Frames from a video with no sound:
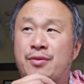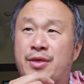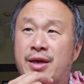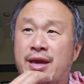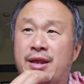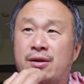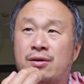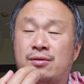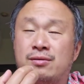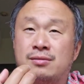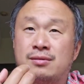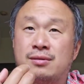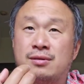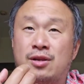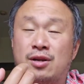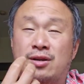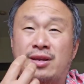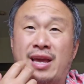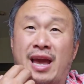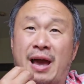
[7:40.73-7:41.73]
They don't.
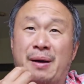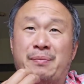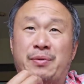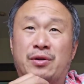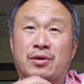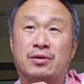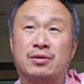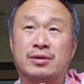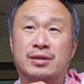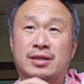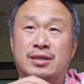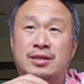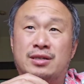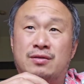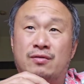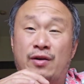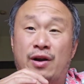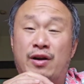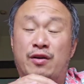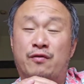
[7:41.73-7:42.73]
Their capital
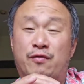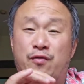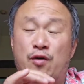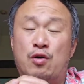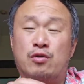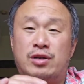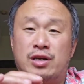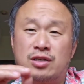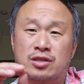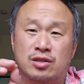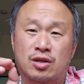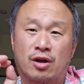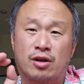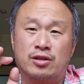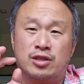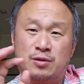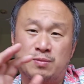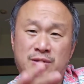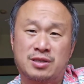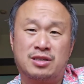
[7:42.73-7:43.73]
is very focused
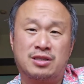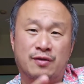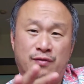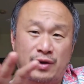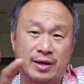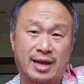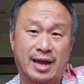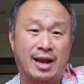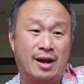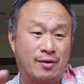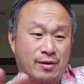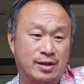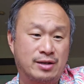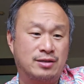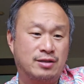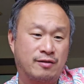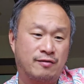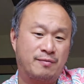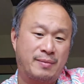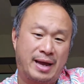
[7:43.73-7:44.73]
on specific
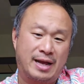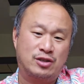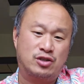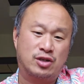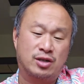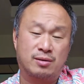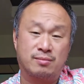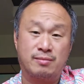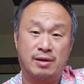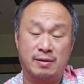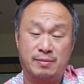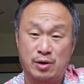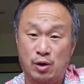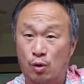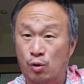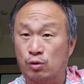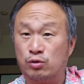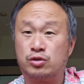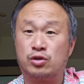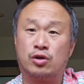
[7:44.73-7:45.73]
areas of Magic, maybe
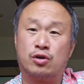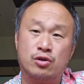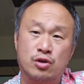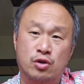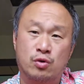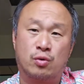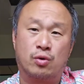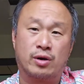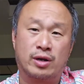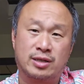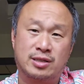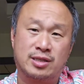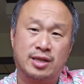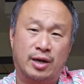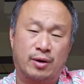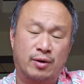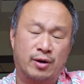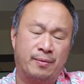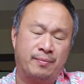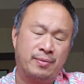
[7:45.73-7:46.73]
older, newer,
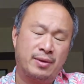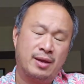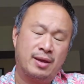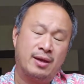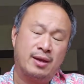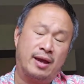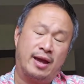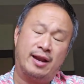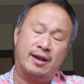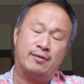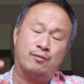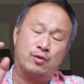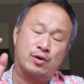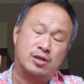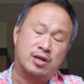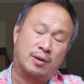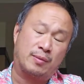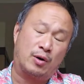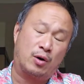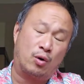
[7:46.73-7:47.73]
etc. And when we're
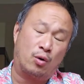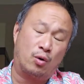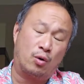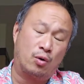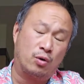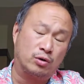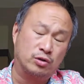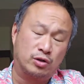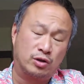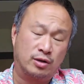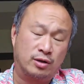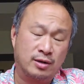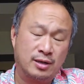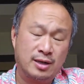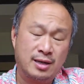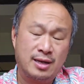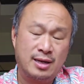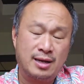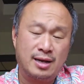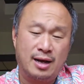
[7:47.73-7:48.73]
talking about older,
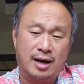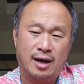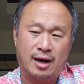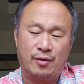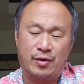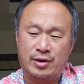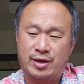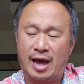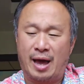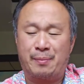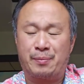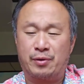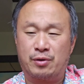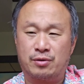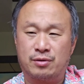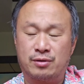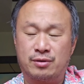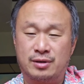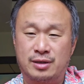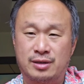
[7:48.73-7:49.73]
the
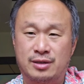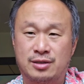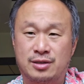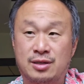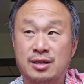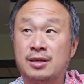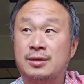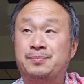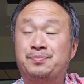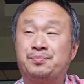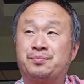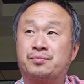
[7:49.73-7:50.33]
capital is